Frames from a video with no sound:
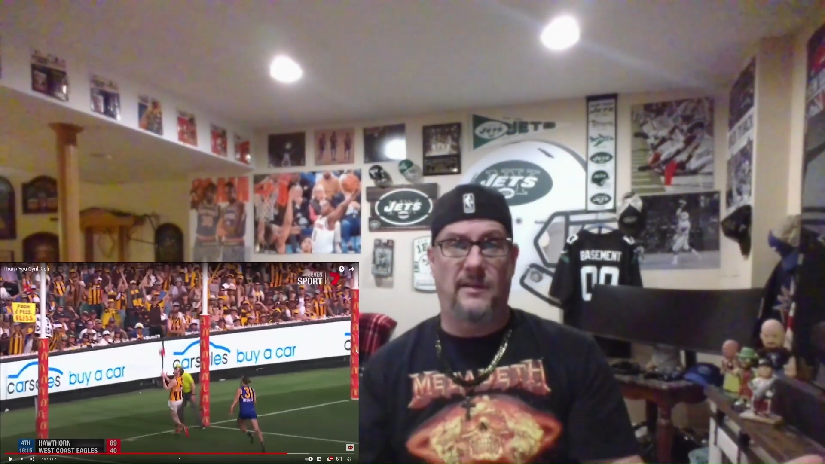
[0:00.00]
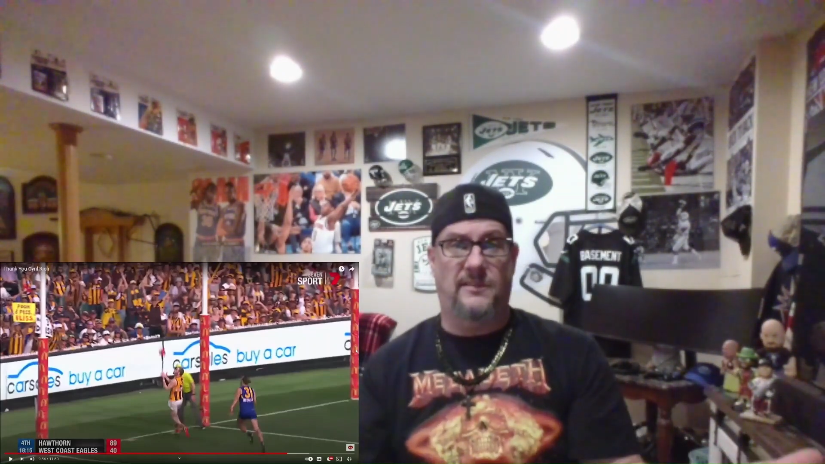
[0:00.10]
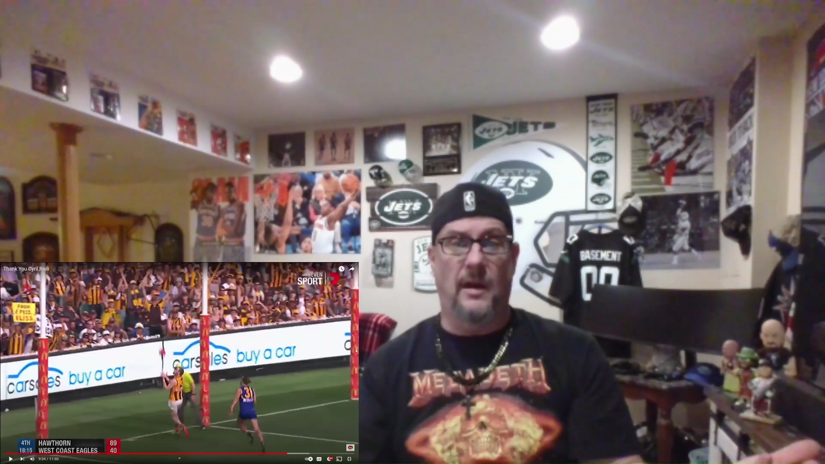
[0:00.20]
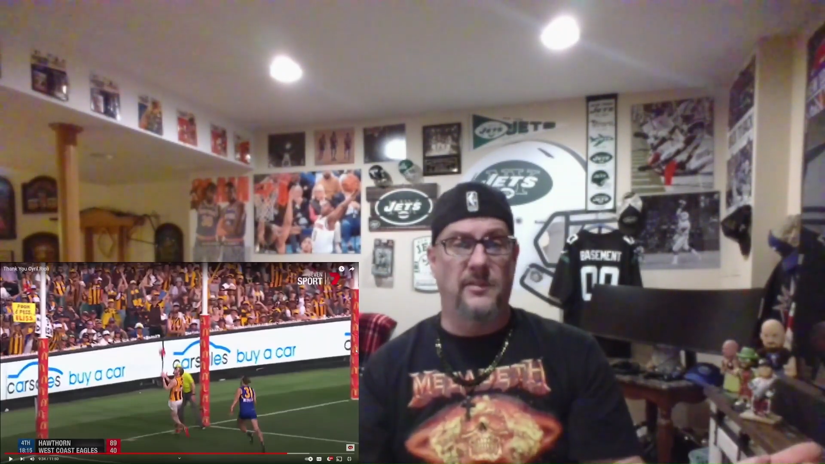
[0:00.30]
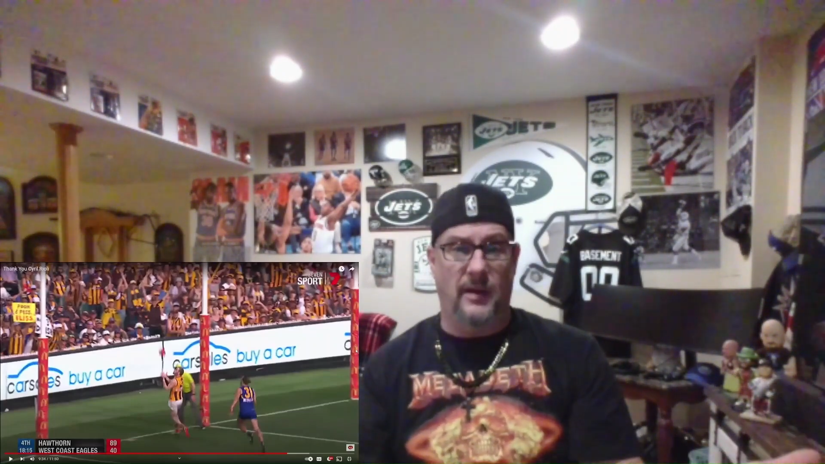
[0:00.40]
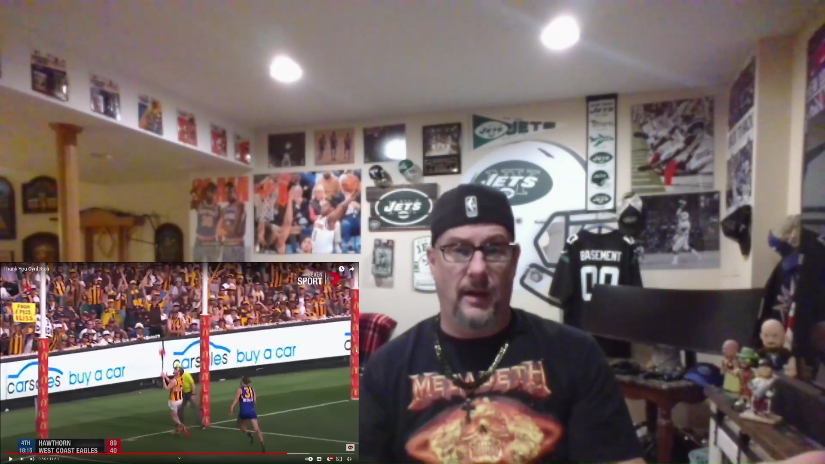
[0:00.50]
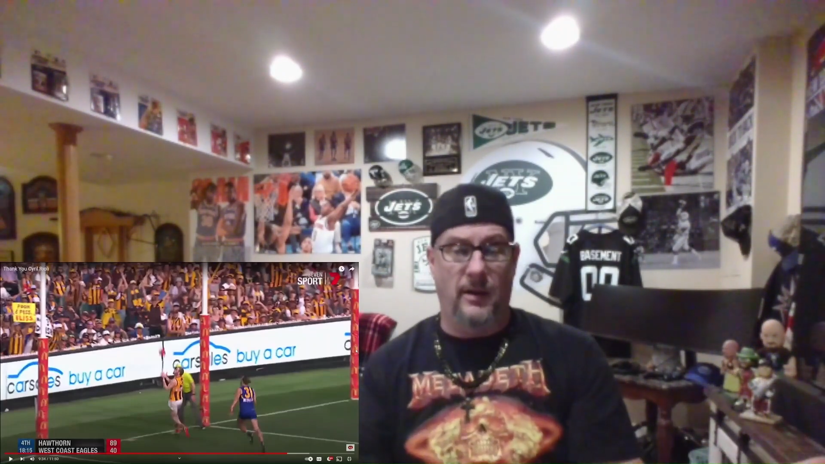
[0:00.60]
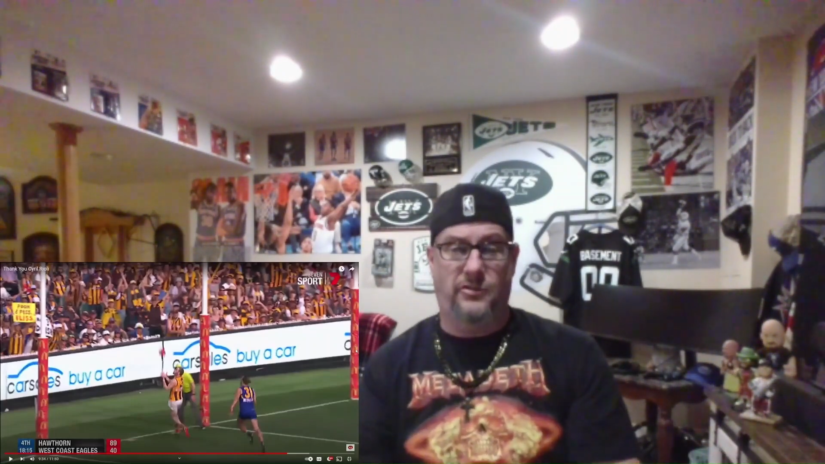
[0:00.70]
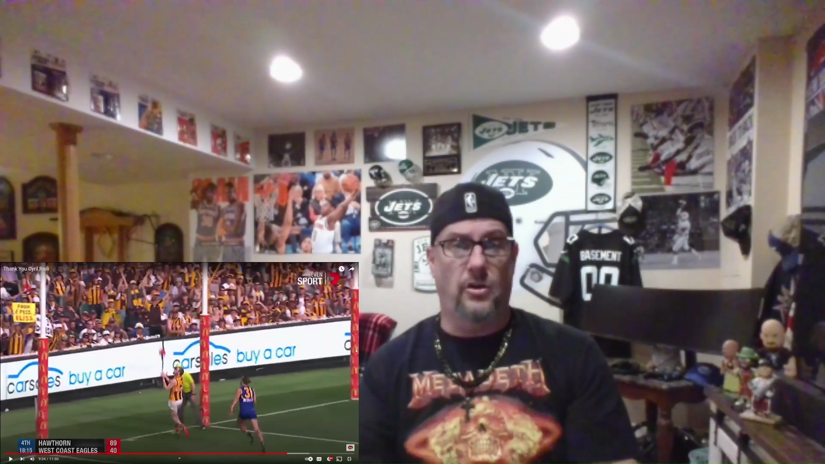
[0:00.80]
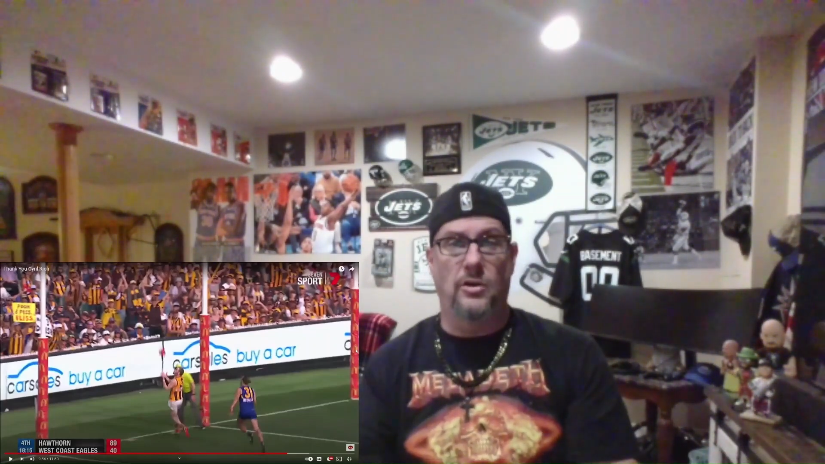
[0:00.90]
decision and
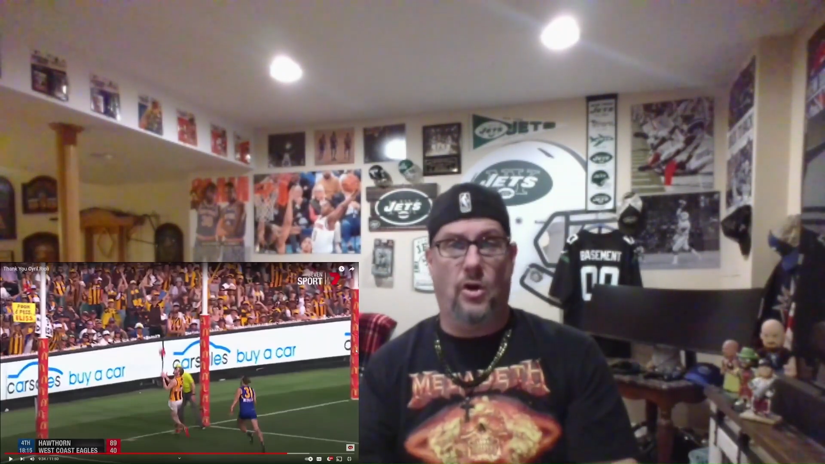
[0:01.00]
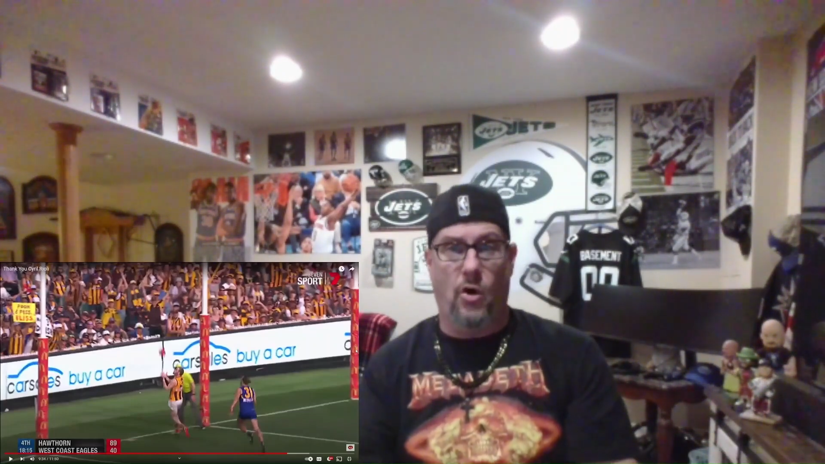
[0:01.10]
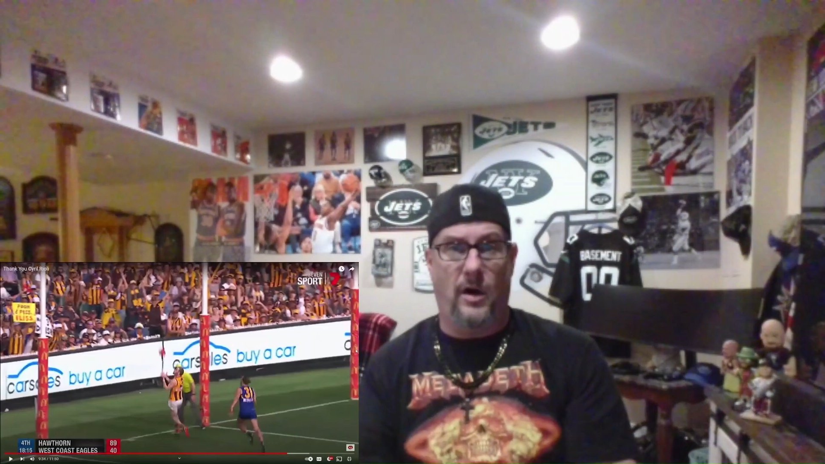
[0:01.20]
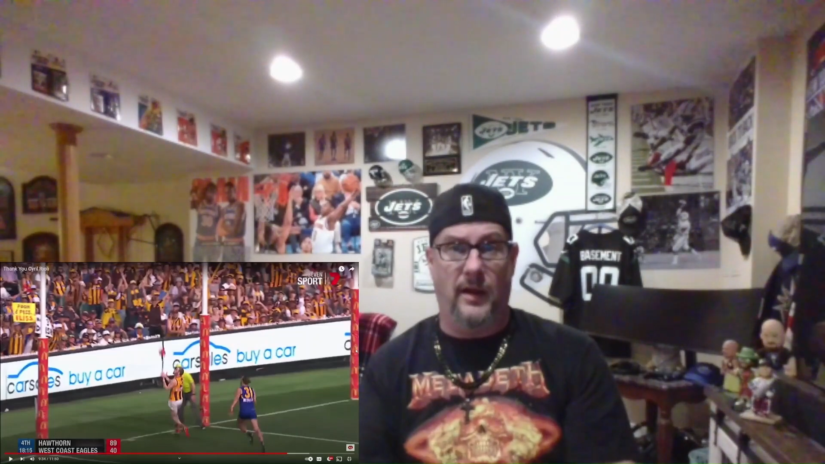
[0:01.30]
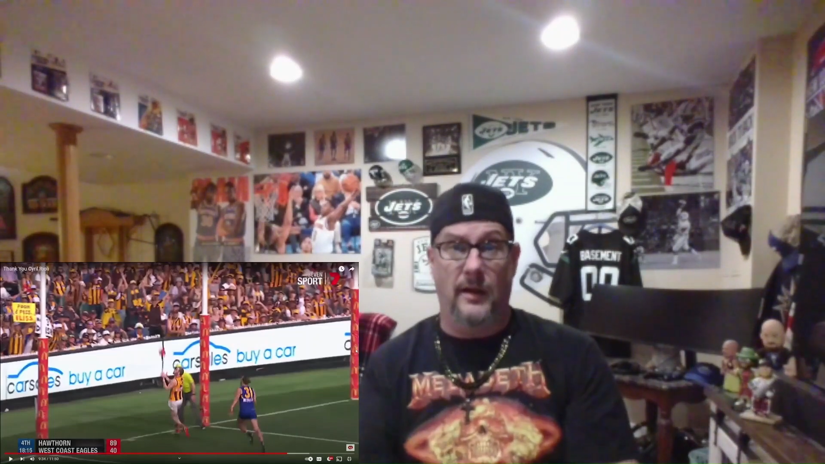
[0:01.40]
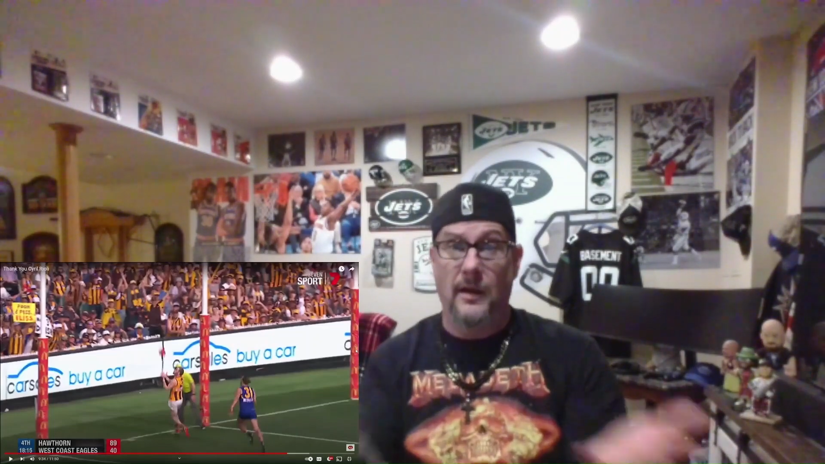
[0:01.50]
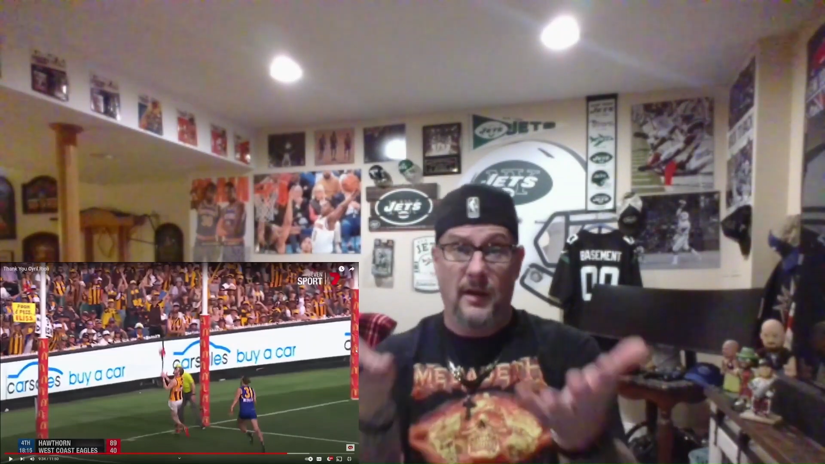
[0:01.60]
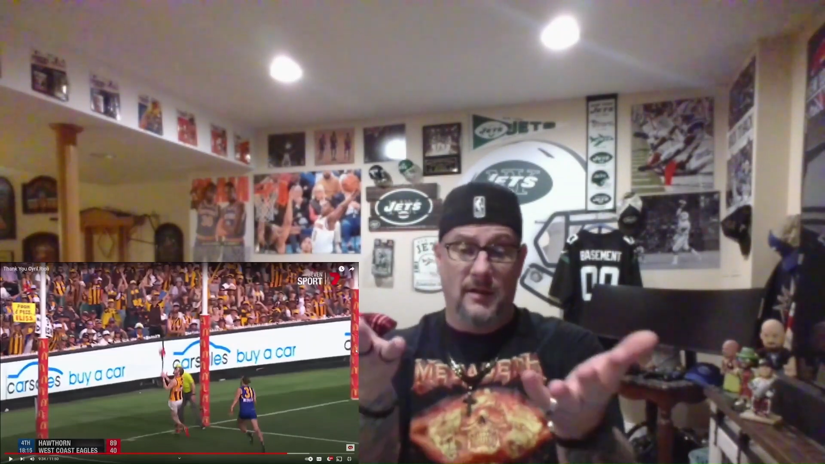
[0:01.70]
he shouldn't have caught it?